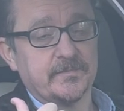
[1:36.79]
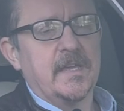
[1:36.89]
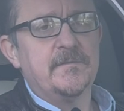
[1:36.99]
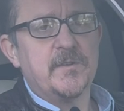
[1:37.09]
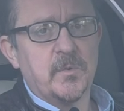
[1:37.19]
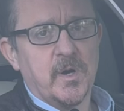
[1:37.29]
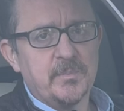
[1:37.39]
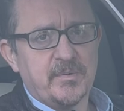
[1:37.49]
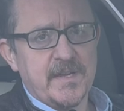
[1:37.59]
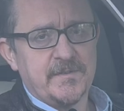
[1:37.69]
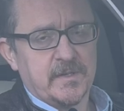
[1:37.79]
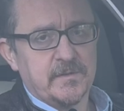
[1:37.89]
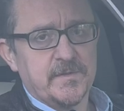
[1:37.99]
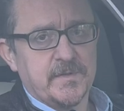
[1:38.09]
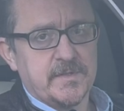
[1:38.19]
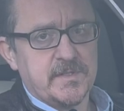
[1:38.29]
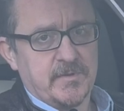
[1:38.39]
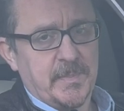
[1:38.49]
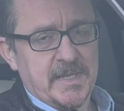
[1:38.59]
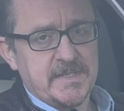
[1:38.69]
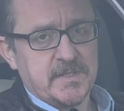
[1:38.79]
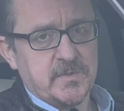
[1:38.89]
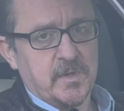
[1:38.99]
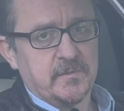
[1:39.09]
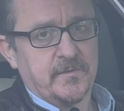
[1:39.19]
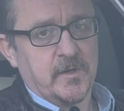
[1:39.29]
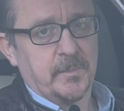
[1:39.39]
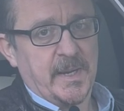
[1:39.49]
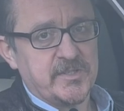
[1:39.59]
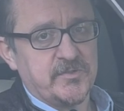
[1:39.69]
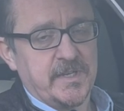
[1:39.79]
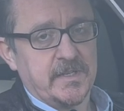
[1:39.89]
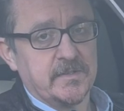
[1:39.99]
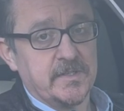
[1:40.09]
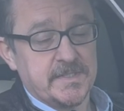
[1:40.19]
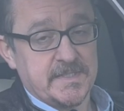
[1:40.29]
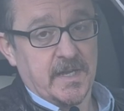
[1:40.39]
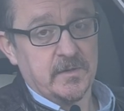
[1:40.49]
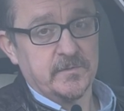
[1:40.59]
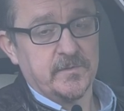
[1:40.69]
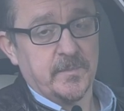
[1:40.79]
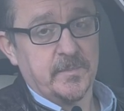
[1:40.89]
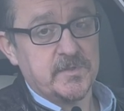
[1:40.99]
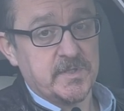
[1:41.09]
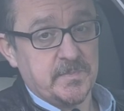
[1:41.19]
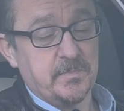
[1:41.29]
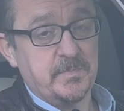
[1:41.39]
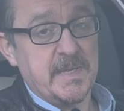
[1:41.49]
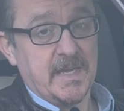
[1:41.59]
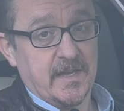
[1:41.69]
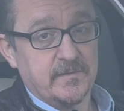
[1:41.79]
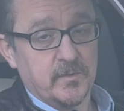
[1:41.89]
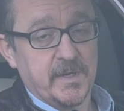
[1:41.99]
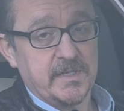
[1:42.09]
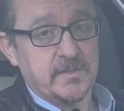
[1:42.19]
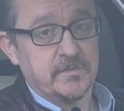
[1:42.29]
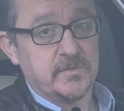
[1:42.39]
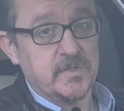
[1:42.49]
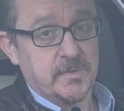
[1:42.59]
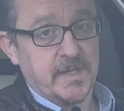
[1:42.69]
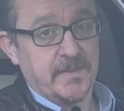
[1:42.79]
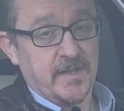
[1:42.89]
If you are brave enough to replace the 12-volt battery yourself, just be careful when you do it.